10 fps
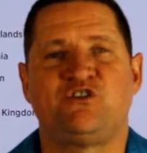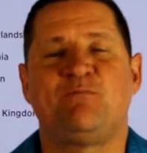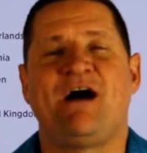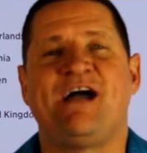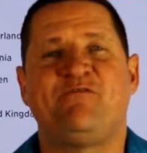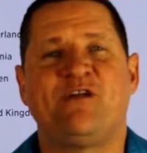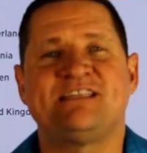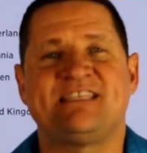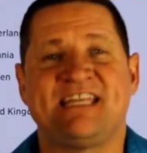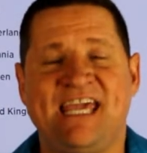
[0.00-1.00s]
To my
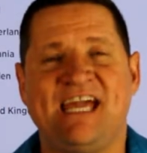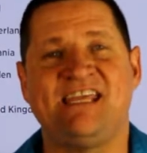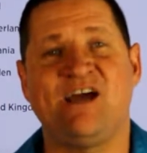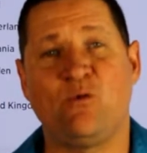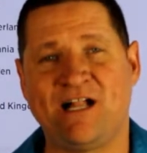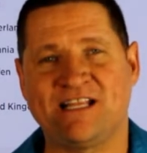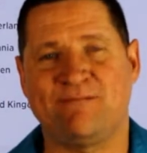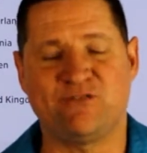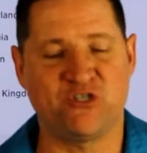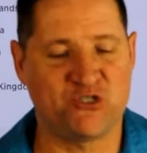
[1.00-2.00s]
friends in Kenya,
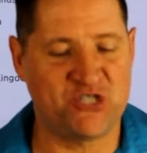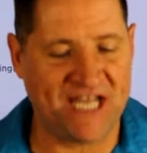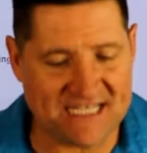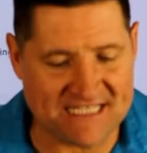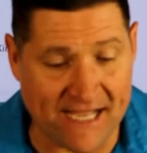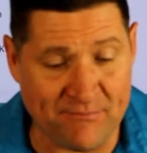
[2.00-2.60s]
welcome to Jeunesse.